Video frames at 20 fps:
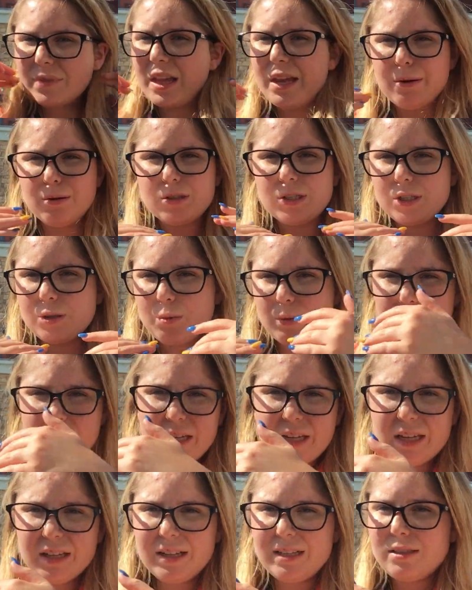it was just
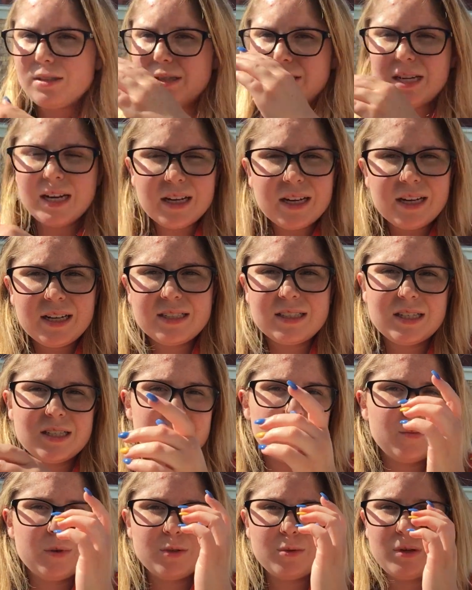ridiculous. The ticketing
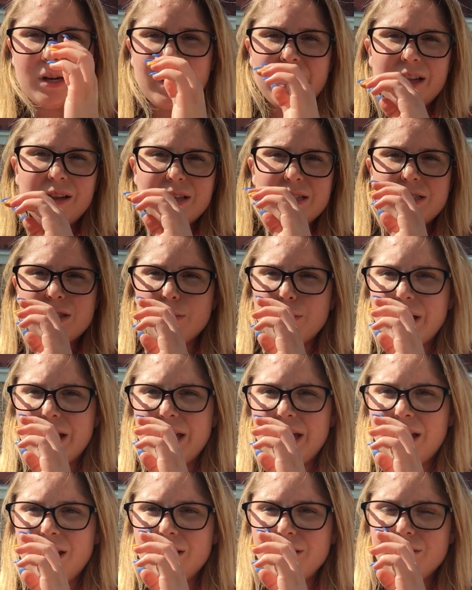system was ridiculous, the
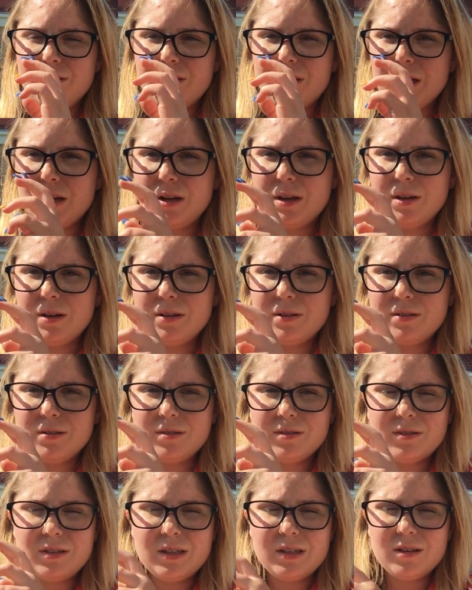way the
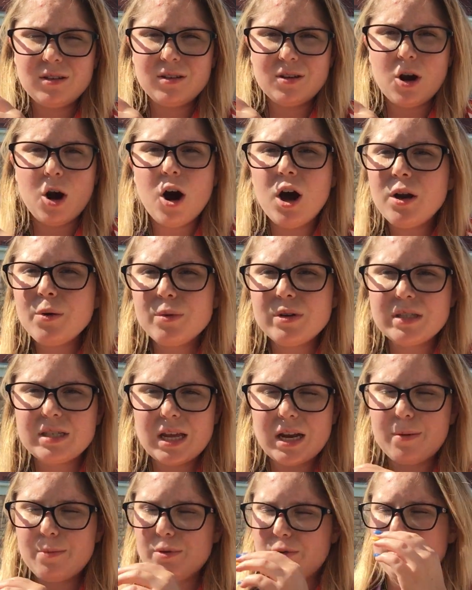con was
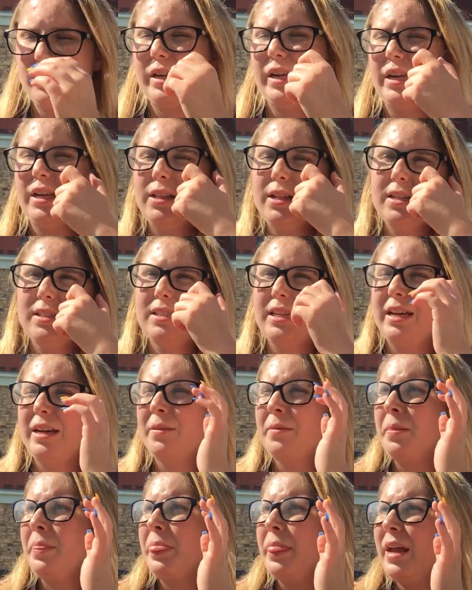set up was ridiculous. Like,
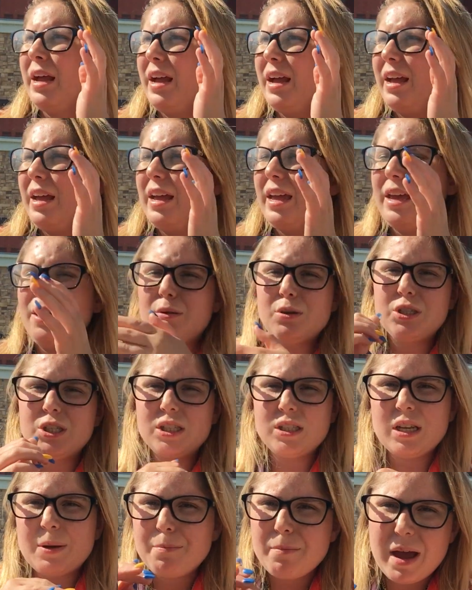it was
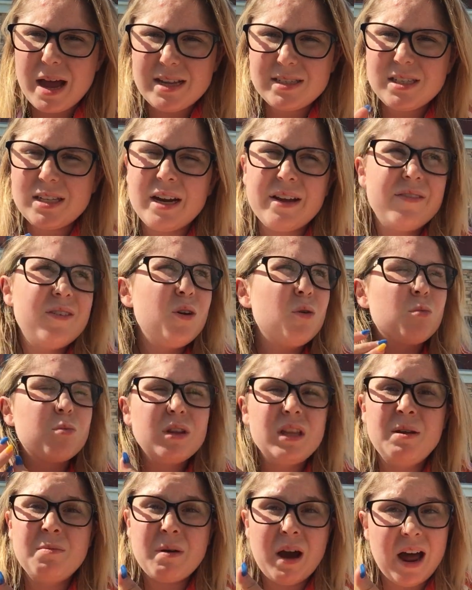just a mess, and I feel
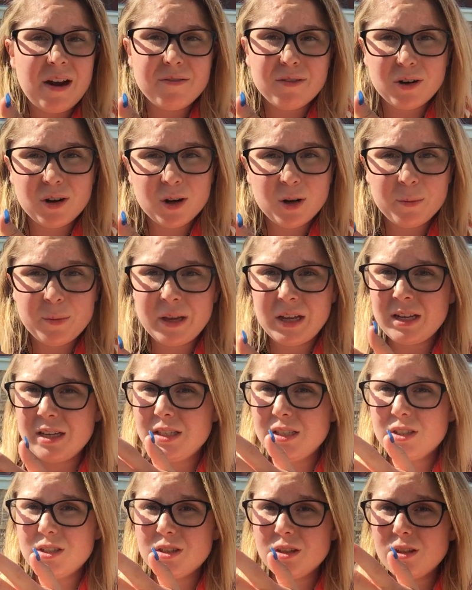really bad for her
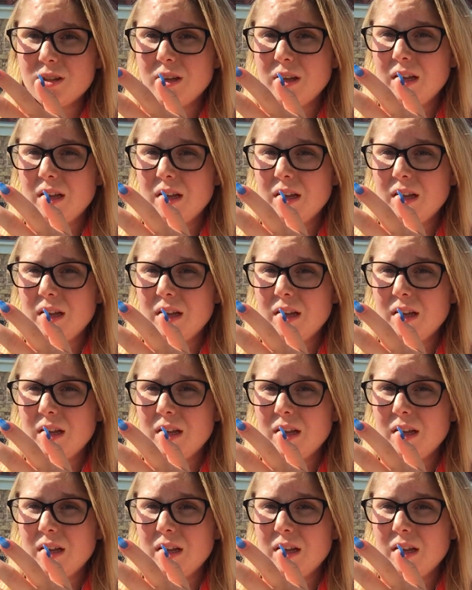because